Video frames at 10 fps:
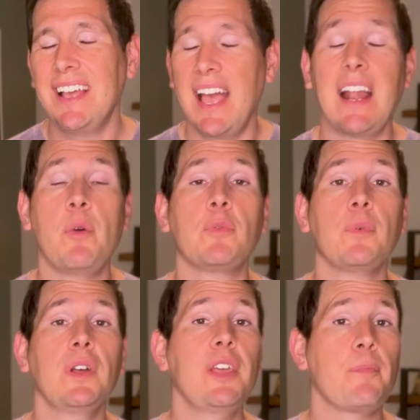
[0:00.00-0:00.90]
And I would
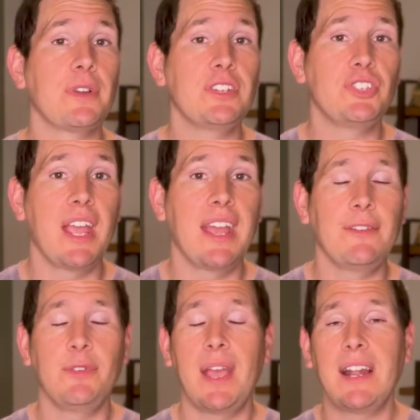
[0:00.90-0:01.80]
really appreciate
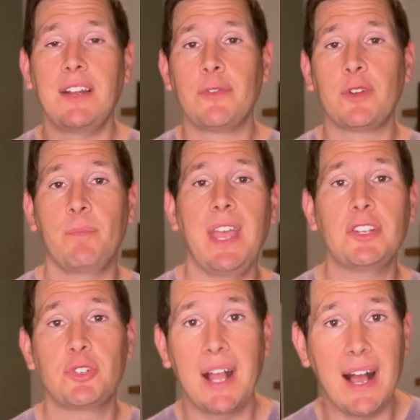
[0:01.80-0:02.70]
if you head on over to
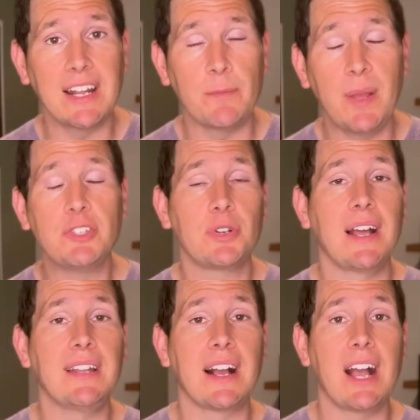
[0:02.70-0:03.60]
Patreon at
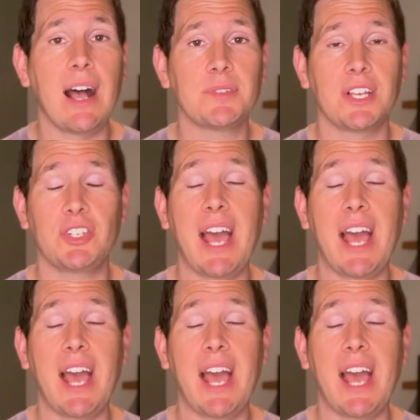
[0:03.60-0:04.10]
patreon.com slash